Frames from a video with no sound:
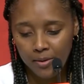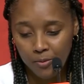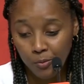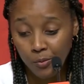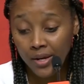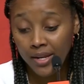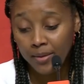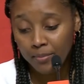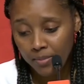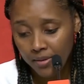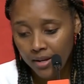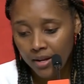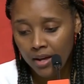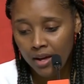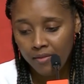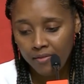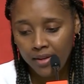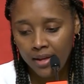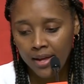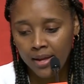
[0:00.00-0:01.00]
win
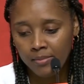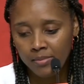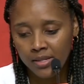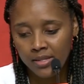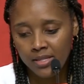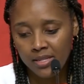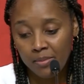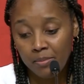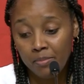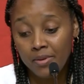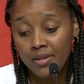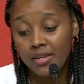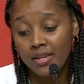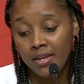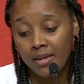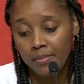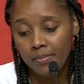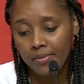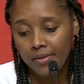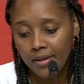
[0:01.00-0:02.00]
playoff games and to be
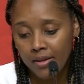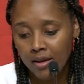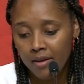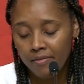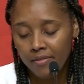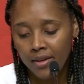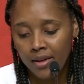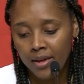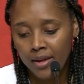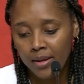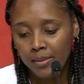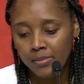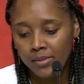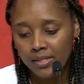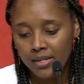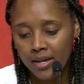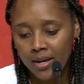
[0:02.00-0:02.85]
in playoff games.